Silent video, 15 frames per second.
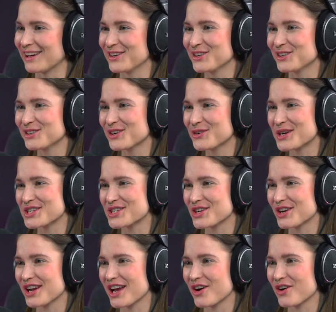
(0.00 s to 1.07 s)
annual
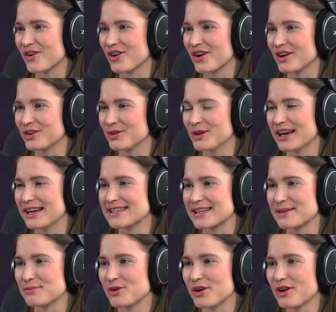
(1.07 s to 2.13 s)
questionnaire or do you
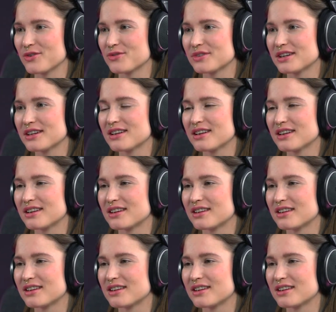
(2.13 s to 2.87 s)
ask it more often?